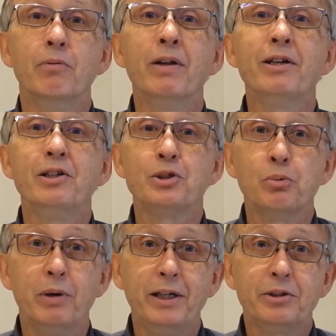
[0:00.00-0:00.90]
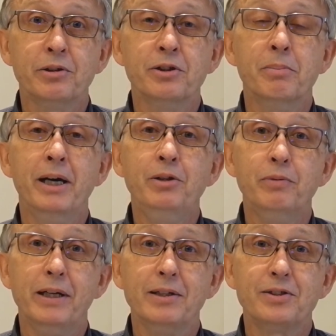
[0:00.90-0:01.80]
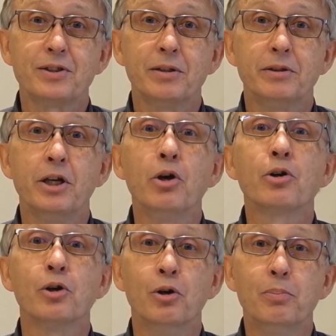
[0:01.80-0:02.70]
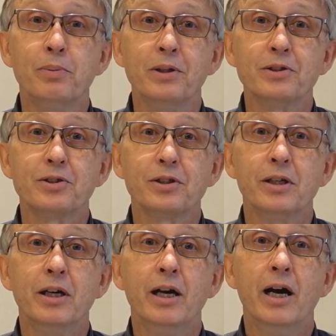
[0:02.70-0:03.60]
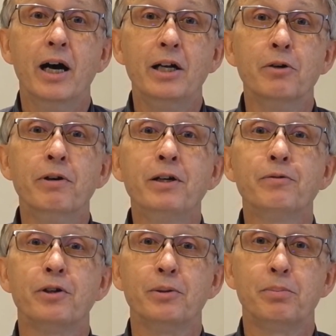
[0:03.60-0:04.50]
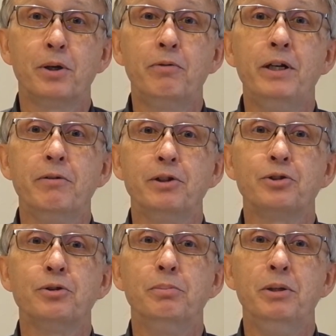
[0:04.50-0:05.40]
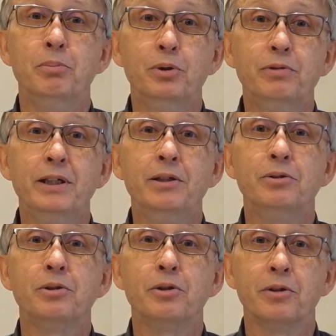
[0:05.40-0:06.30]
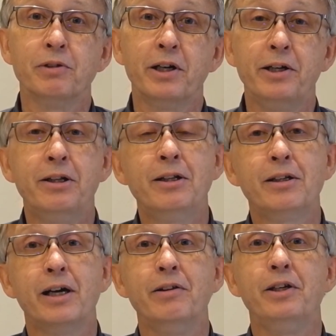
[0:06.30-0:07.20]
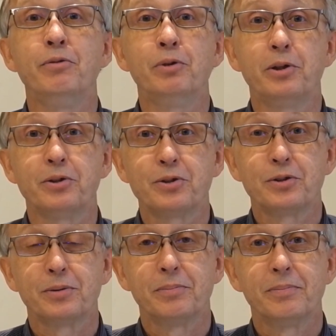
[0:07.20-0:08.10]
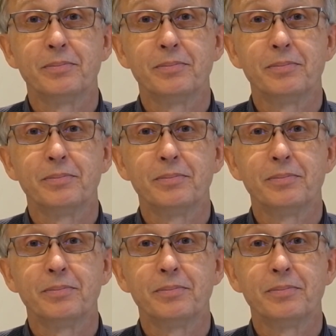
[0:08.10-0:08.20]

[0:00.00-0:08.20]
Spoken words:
When there is weight on the main wheels, the lock opens, allowing for the power levers to be moved into ground idle and reverse.